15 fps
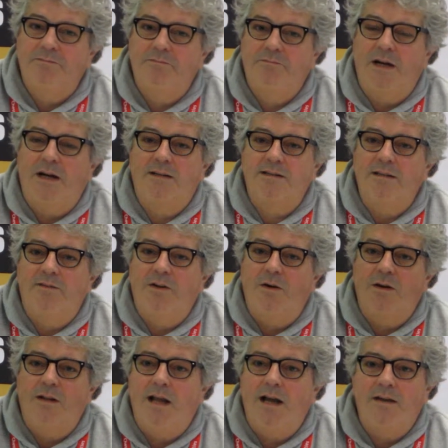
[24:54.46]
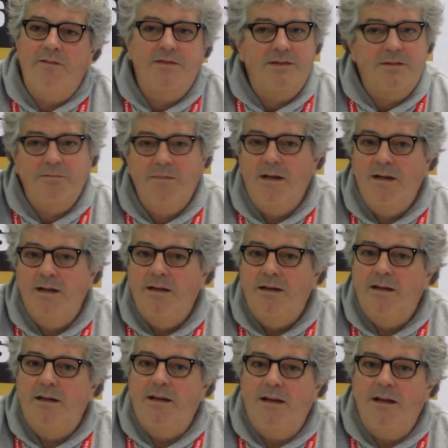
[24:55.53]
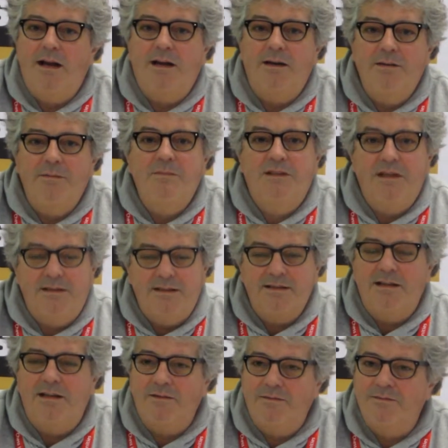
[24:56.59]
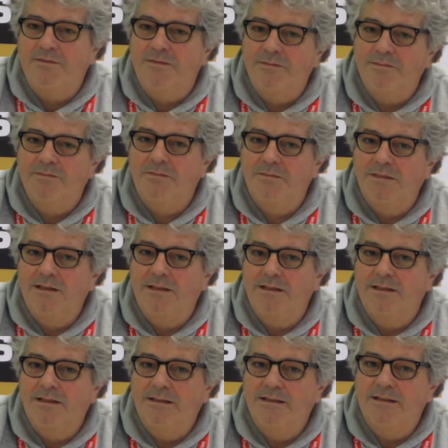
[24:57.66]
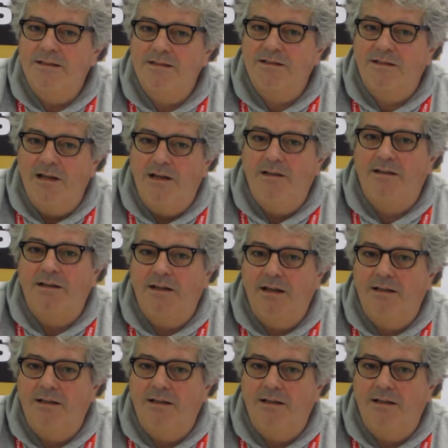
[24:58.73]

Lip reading: parts of our lives that deserve study